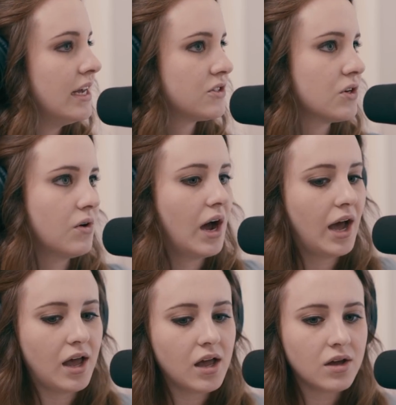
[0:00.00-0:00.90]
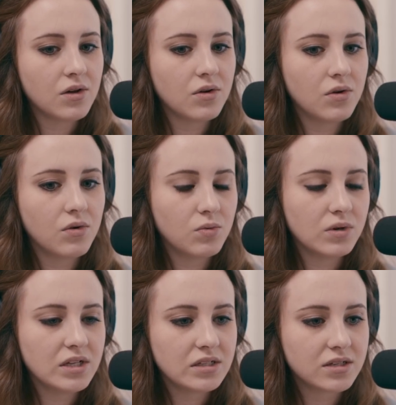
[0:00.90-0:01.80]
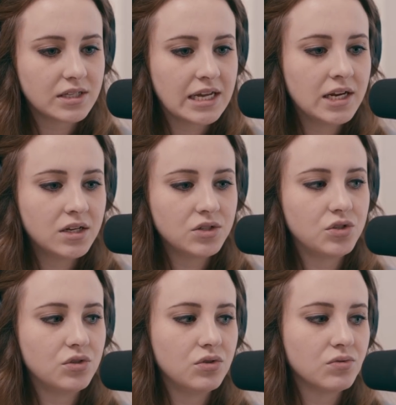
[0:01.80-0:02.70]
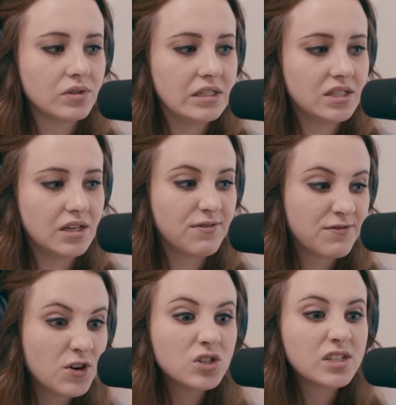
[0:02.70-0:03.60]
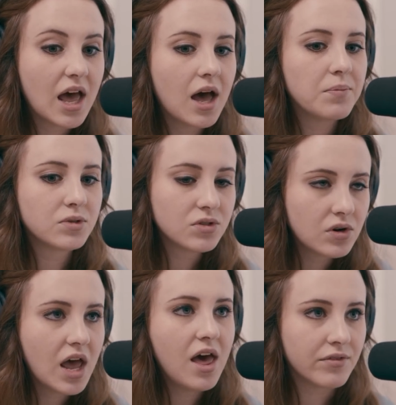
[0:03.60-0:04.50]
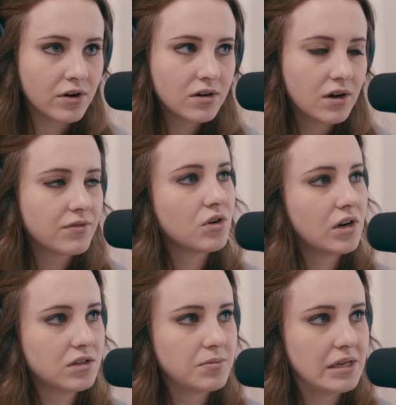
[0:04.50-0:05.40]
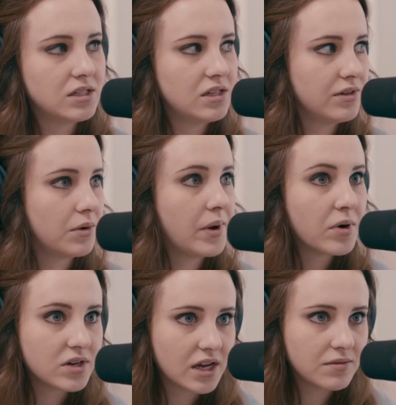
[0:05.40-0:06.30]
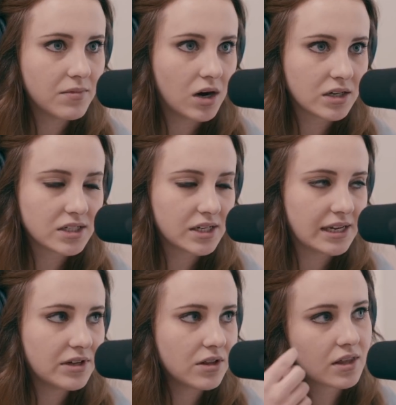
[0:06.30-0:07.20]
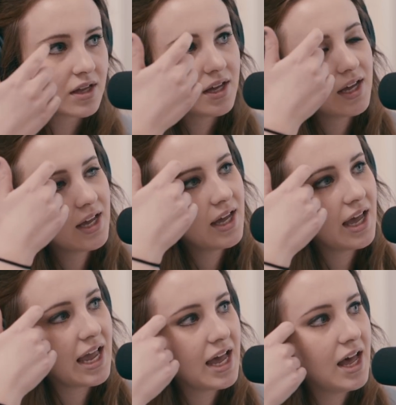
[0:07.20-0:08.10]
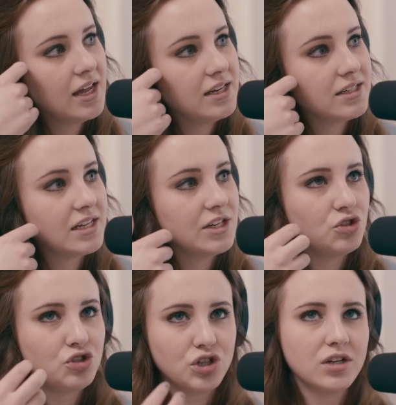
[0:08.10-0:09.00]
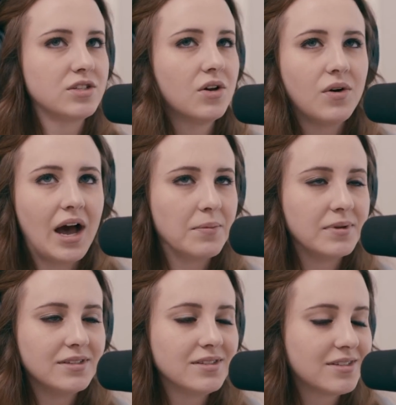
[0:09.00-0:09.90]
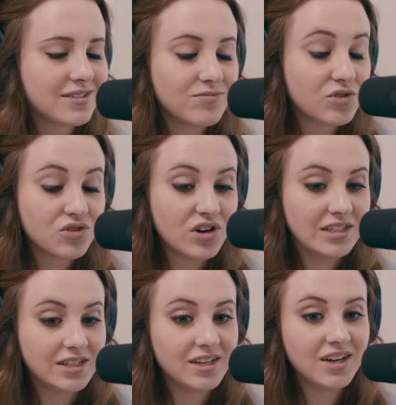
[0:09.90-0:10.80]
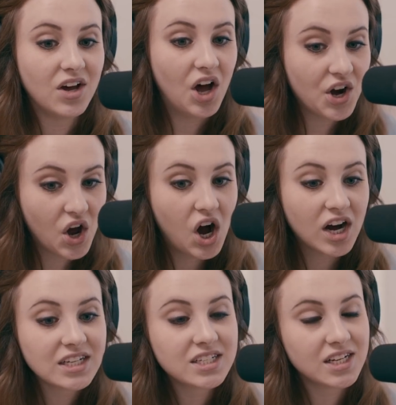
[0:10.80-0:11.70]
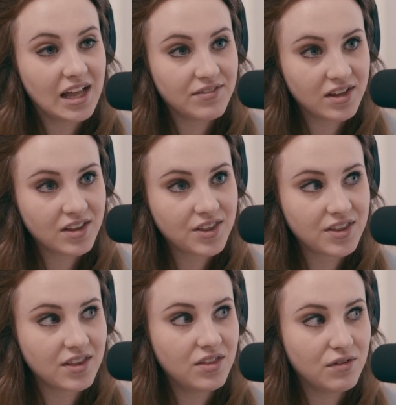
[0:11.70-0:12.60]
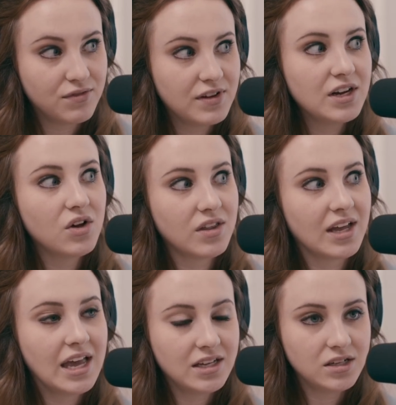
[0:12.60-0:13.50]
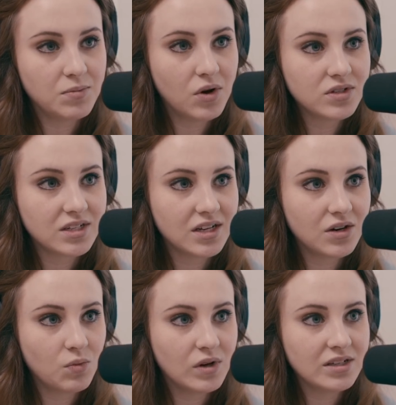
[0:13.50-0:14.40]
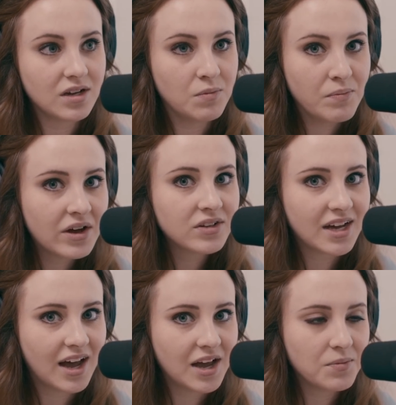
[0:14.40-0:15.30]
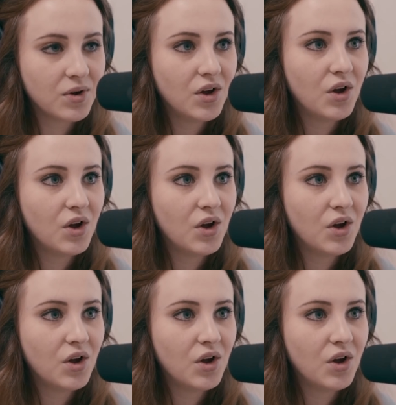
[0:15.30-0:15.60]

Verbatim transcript: And so I was slated to release the first episode ever of Creative Space T V on my birthday, August eleventh. And it just so happens, it's crazy, on August eleventh, the video that Casey posted was a mail time